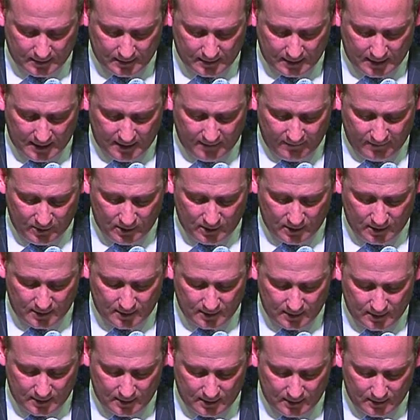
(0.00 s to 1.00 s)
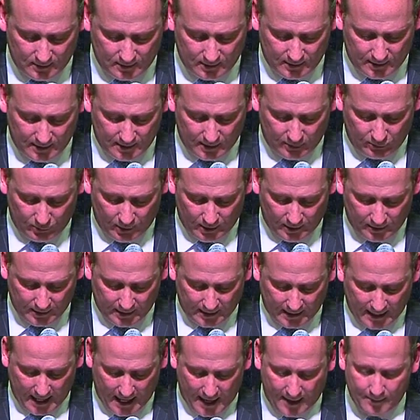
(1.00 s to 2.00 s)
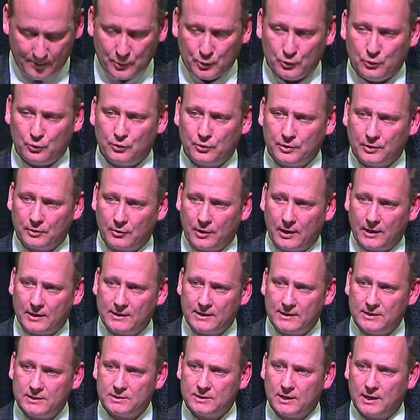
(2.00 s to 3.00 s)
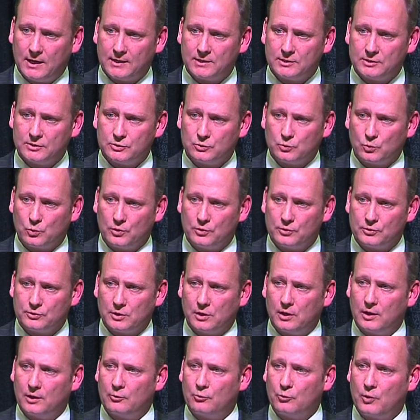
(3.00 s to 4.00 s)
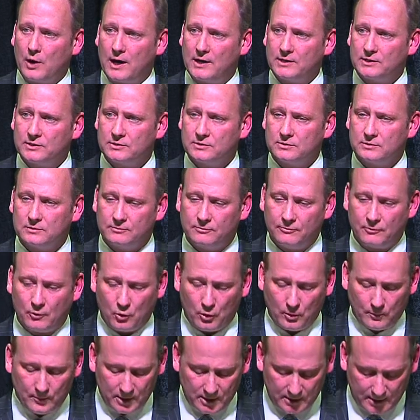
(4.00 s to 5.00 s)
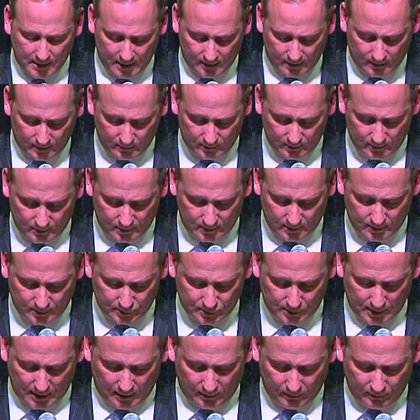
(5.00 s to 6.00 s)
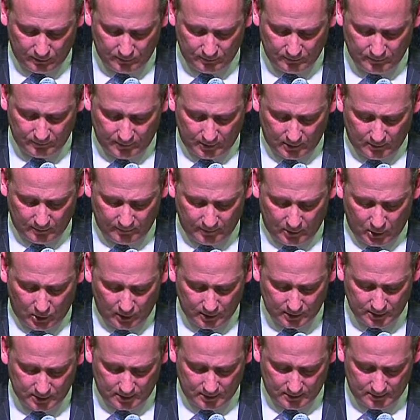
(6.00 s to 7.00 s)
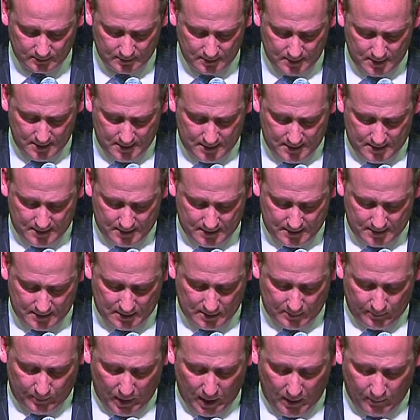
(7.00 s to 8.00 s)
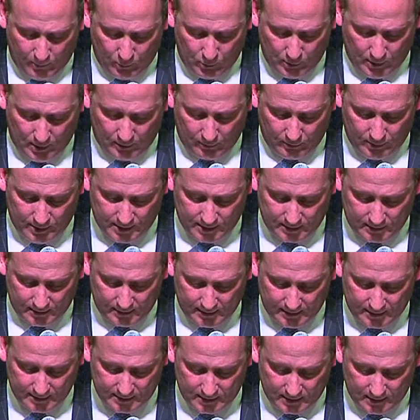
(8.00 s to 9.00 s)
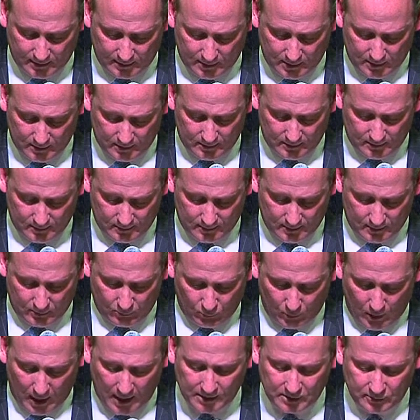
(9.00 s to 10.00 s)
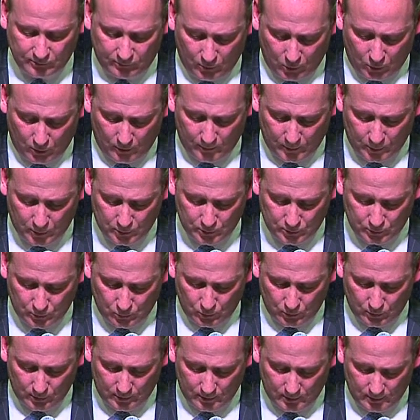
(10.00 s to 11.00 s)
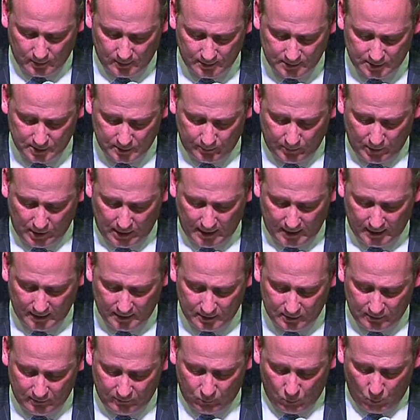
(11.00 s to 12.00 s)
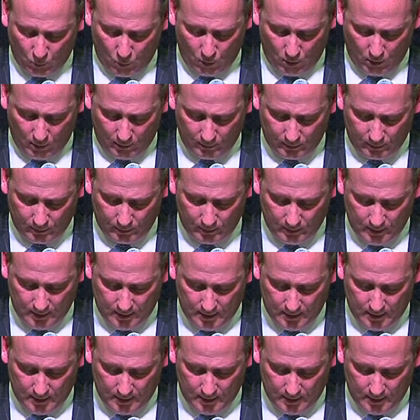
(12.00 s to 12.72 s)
even in and around the capital and around East Texas, where there's a lot of rice farming down south of Austin, in the paper there recently, it said that rice farmers were supplied enough water